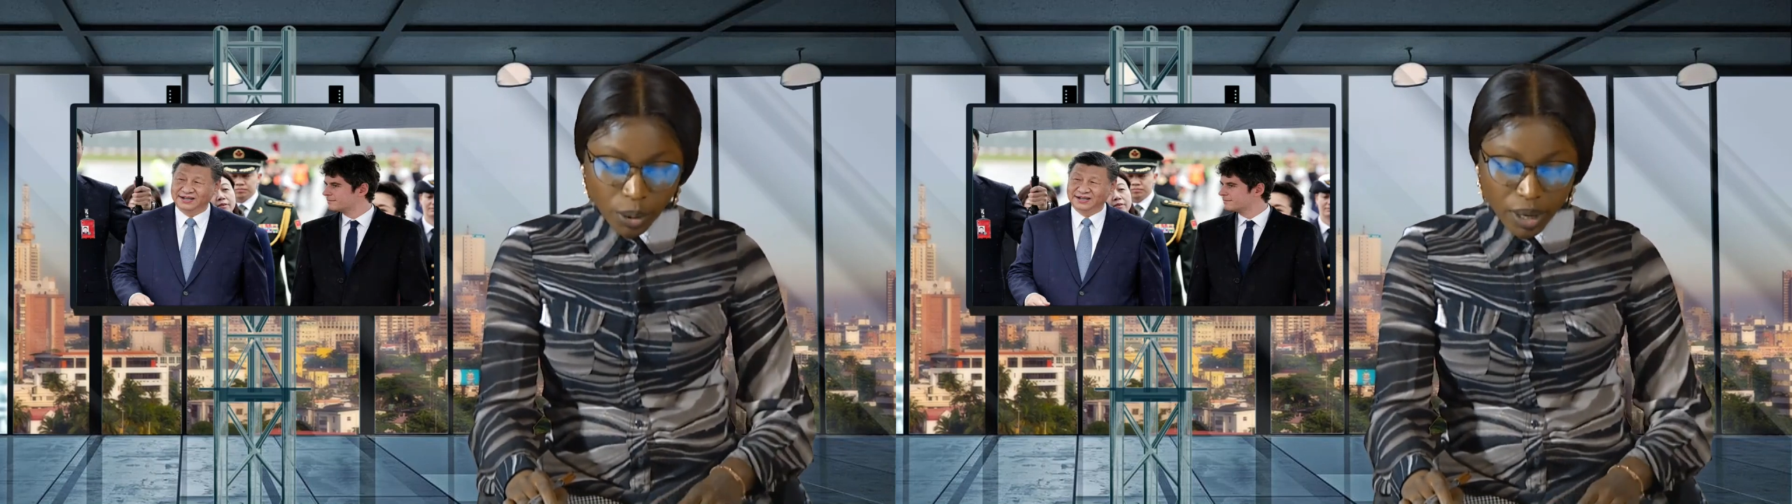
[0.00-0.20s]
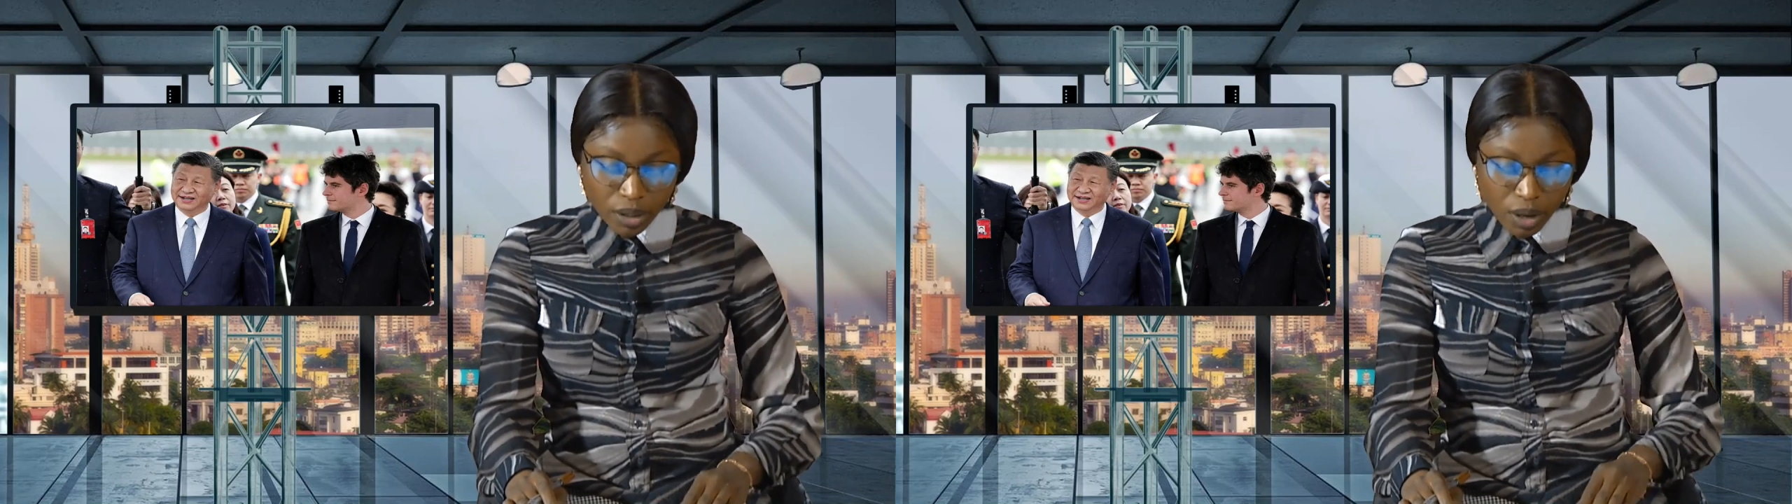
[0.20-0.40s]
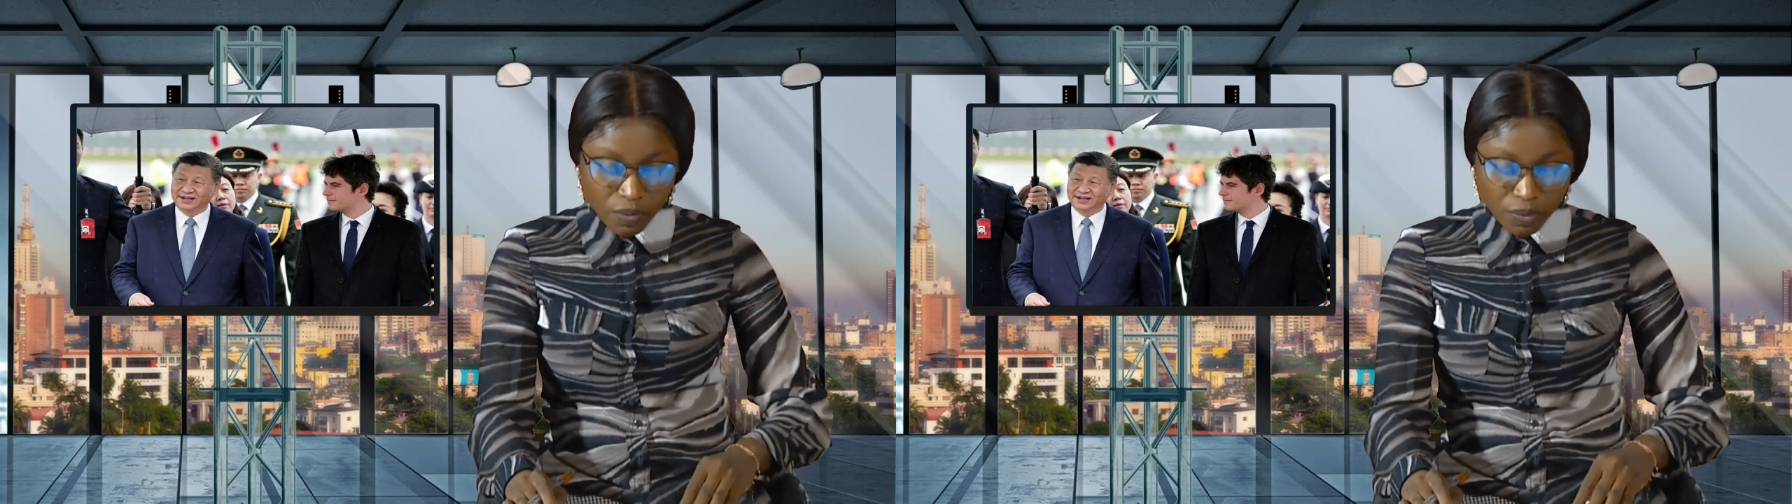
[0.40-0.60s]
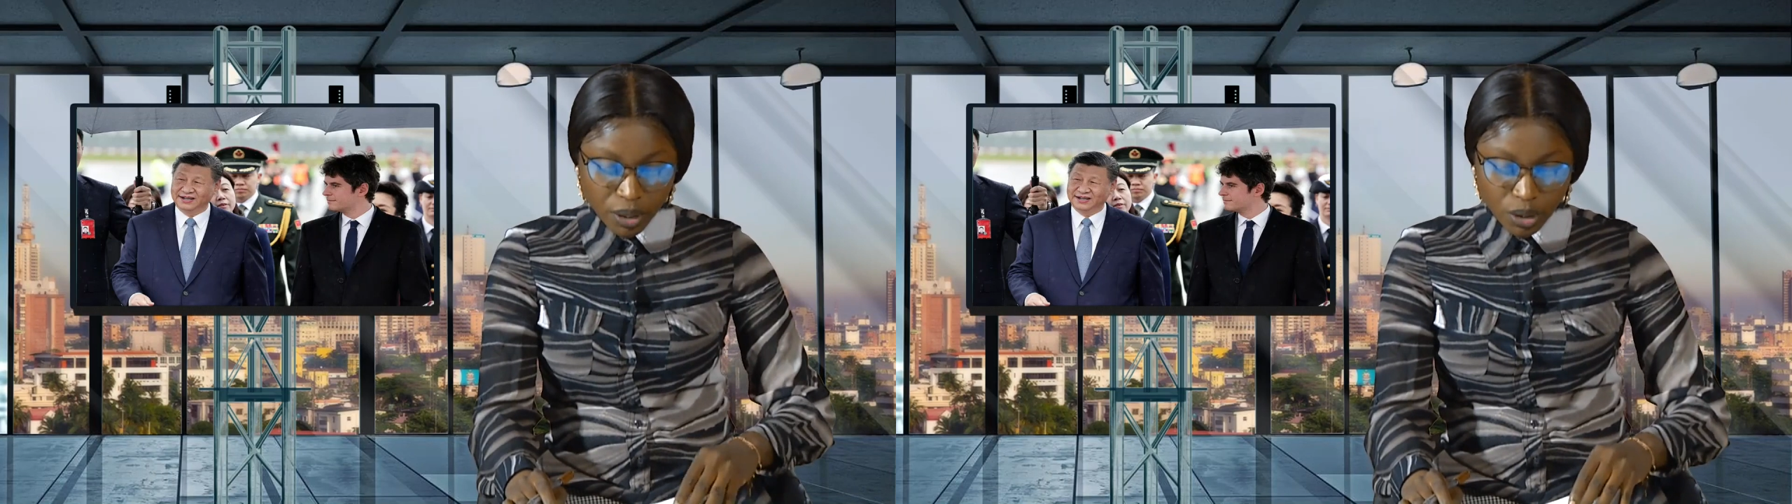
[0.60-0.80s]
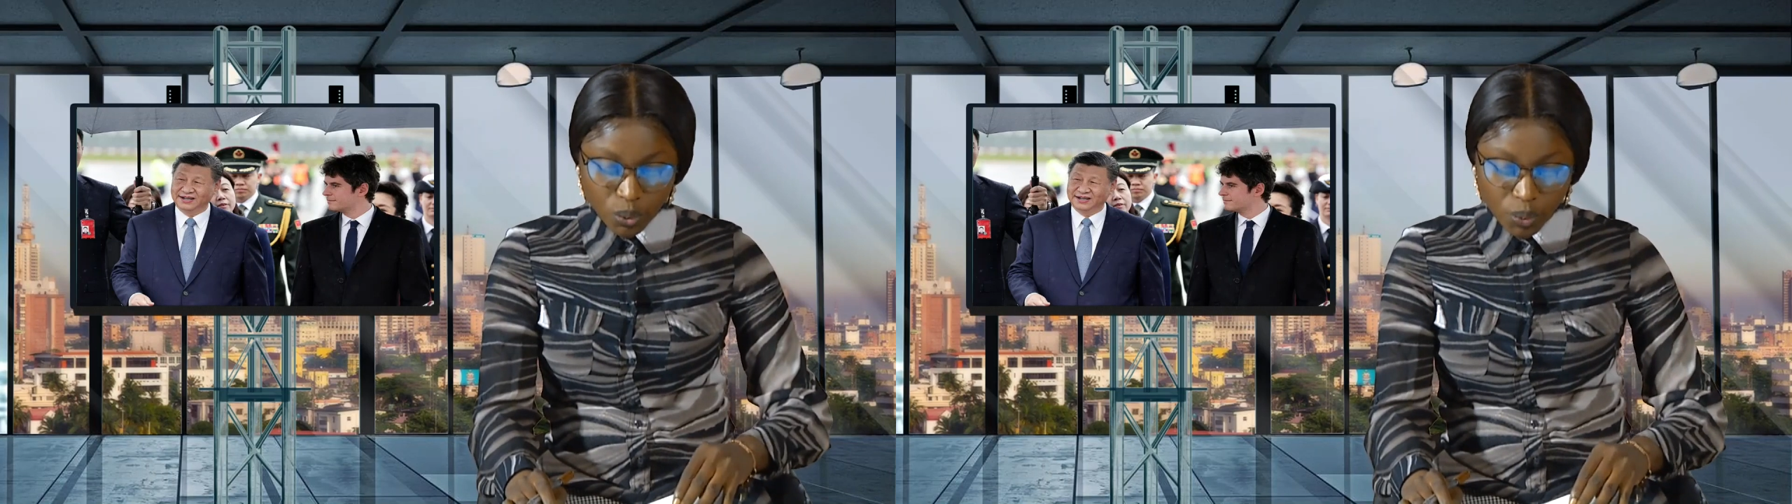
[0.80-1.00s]
press
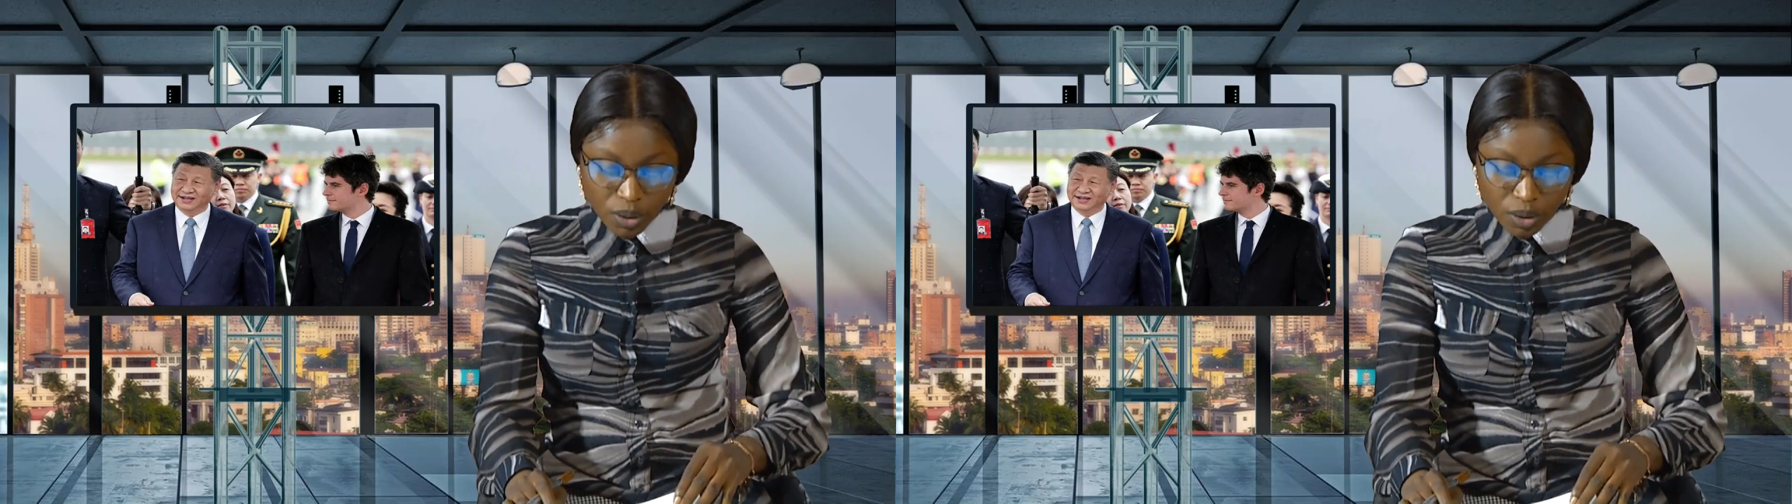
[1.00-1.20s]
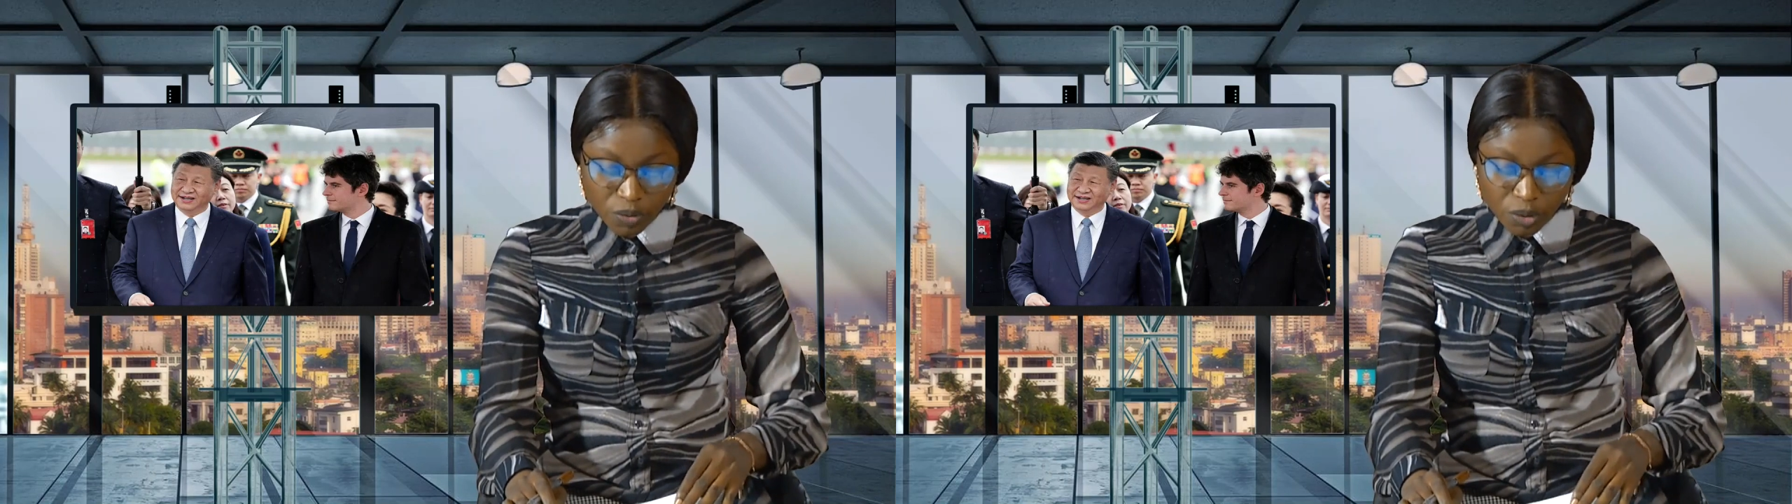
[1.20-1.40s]
conference with the